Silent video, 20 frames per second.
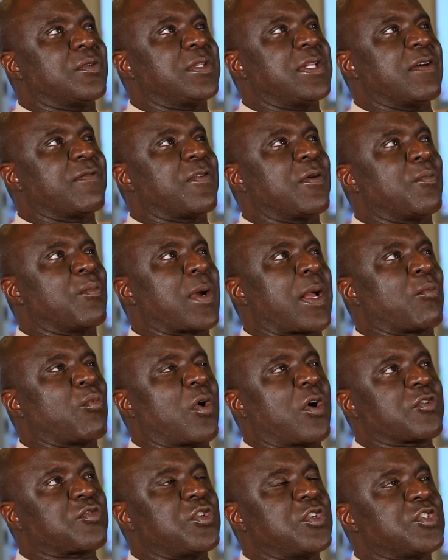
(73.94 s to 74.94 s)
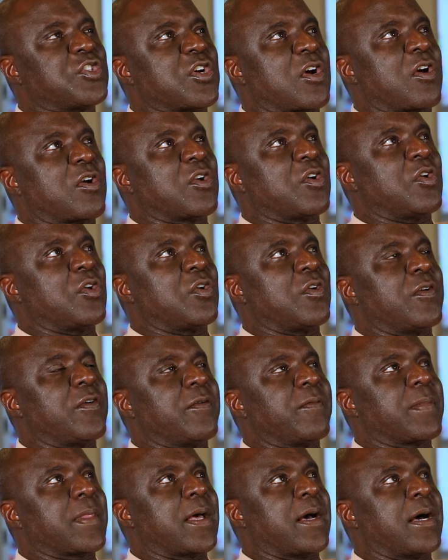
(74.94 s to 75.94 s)
different like Wall Street
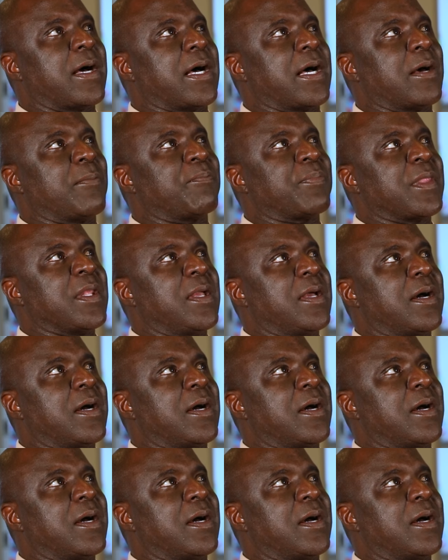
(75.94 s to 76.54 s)
Journal,